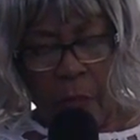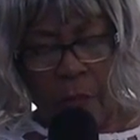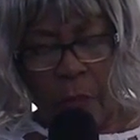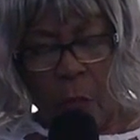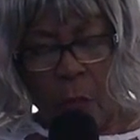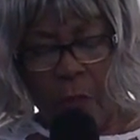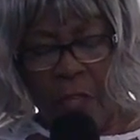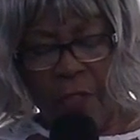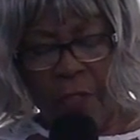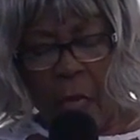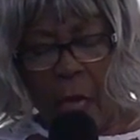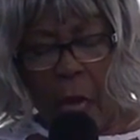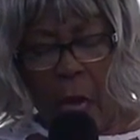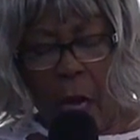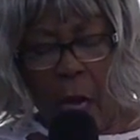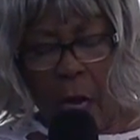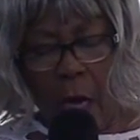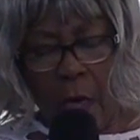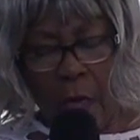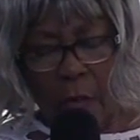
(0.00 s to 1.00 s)
So when the
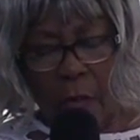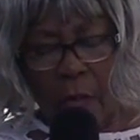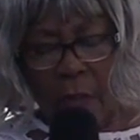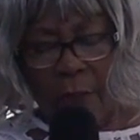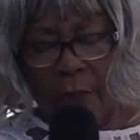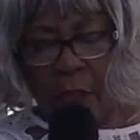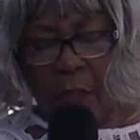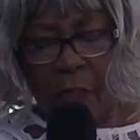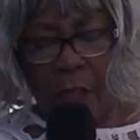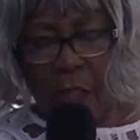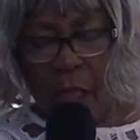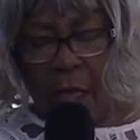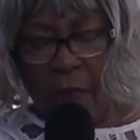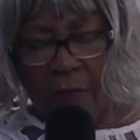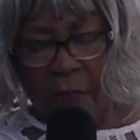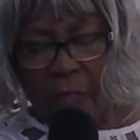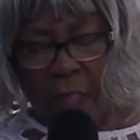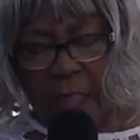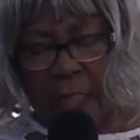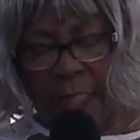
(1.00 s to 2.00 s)
Ark of the
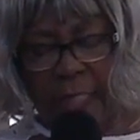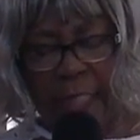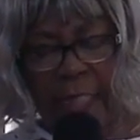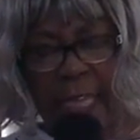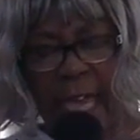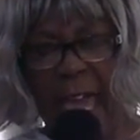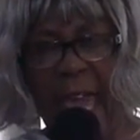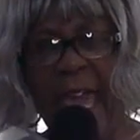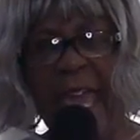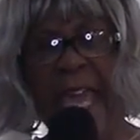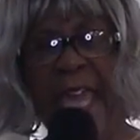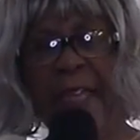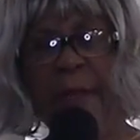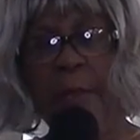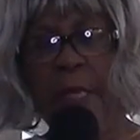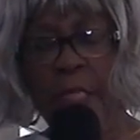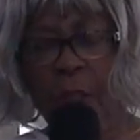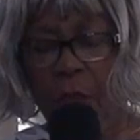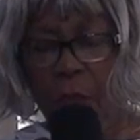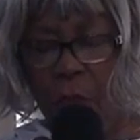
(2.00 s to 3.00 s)
Covenant
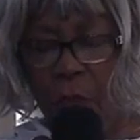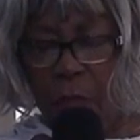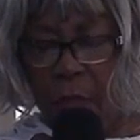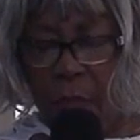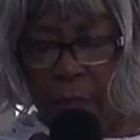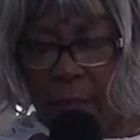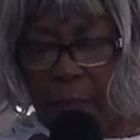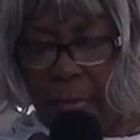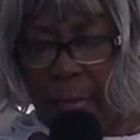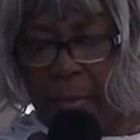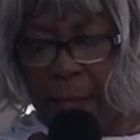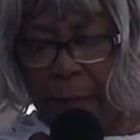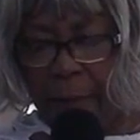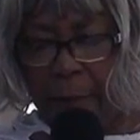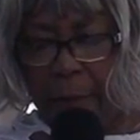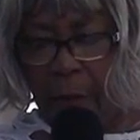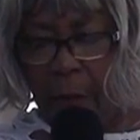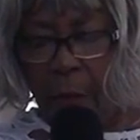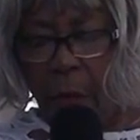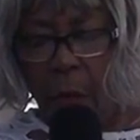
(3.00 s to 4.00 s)
came into the camp,
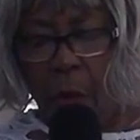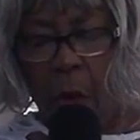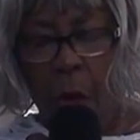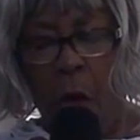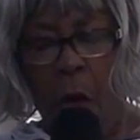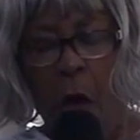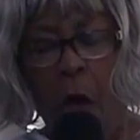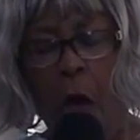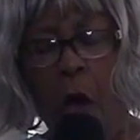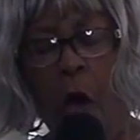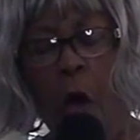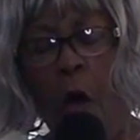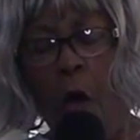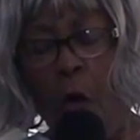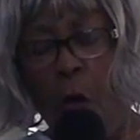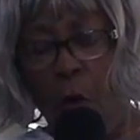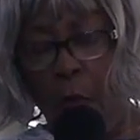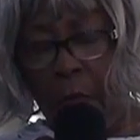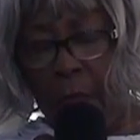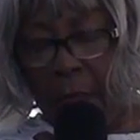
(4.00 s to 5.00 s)

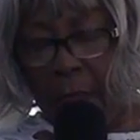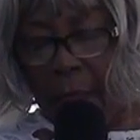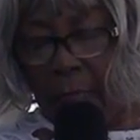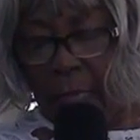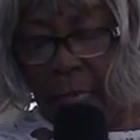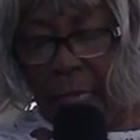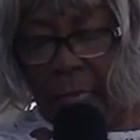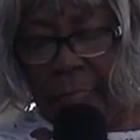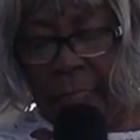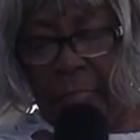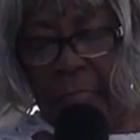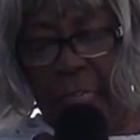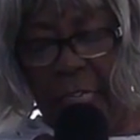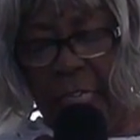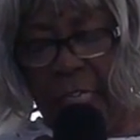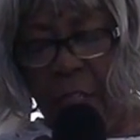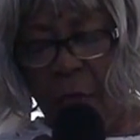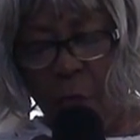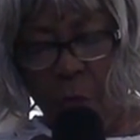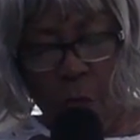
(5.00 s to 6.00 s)
all again
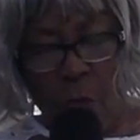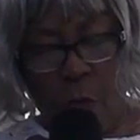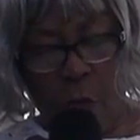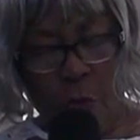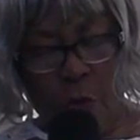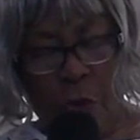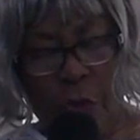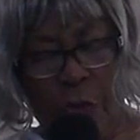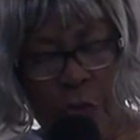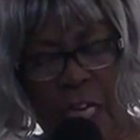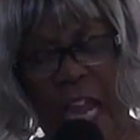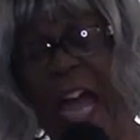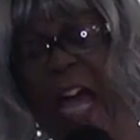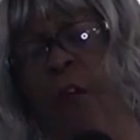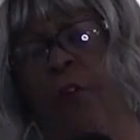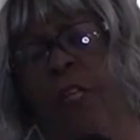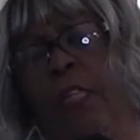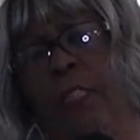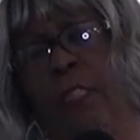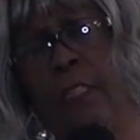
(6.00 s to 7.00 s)
Israel
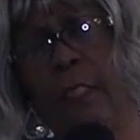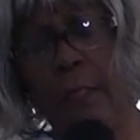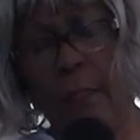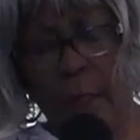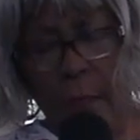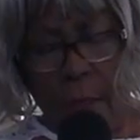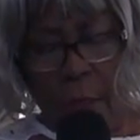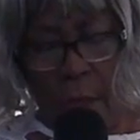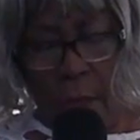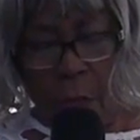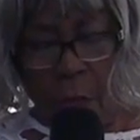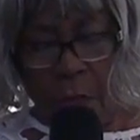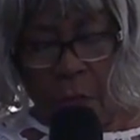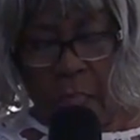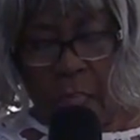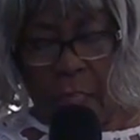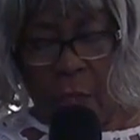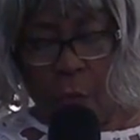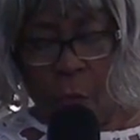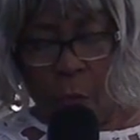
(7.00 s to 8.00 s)
shouted with
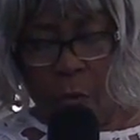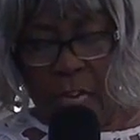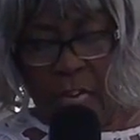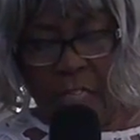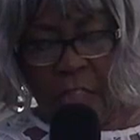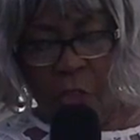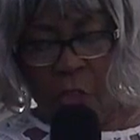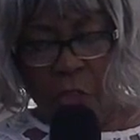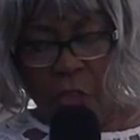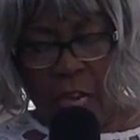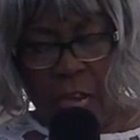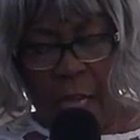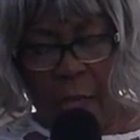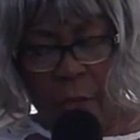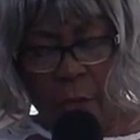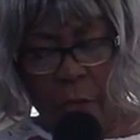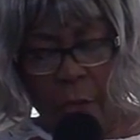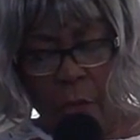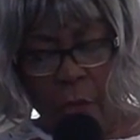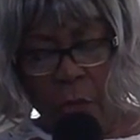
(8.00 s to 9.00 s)
a great
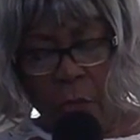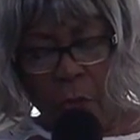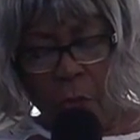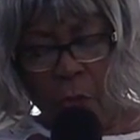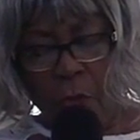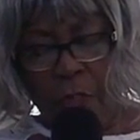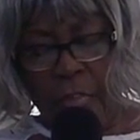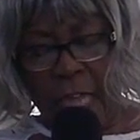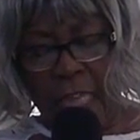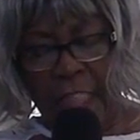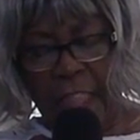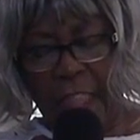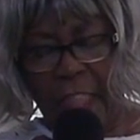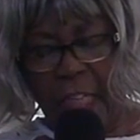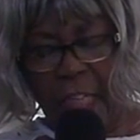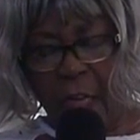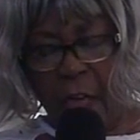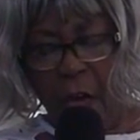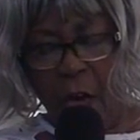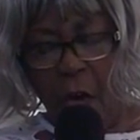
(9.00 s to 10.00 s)
shout so that
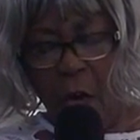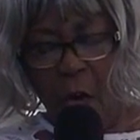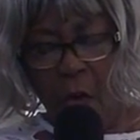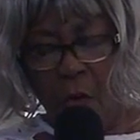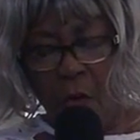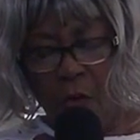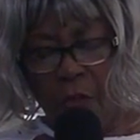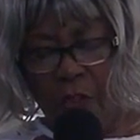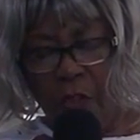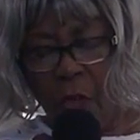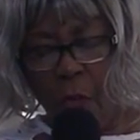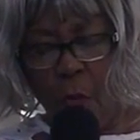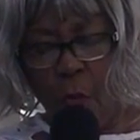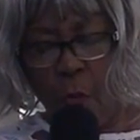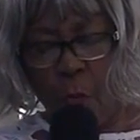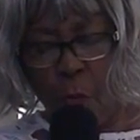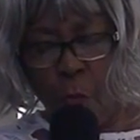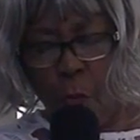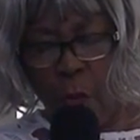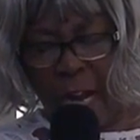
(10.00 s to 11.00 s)
the earth
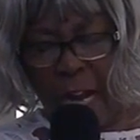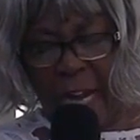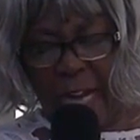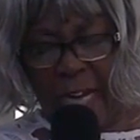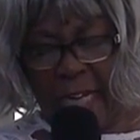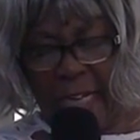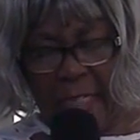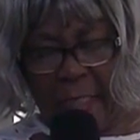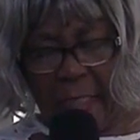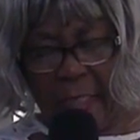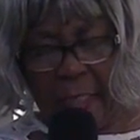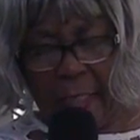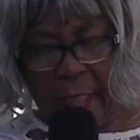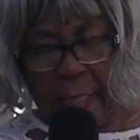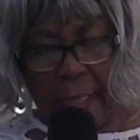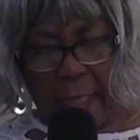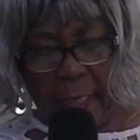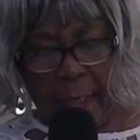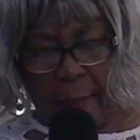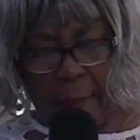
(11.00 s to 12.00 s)
rang
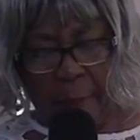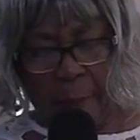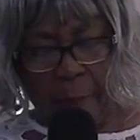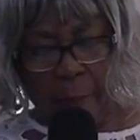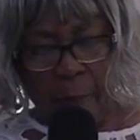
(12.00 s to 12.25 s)
again.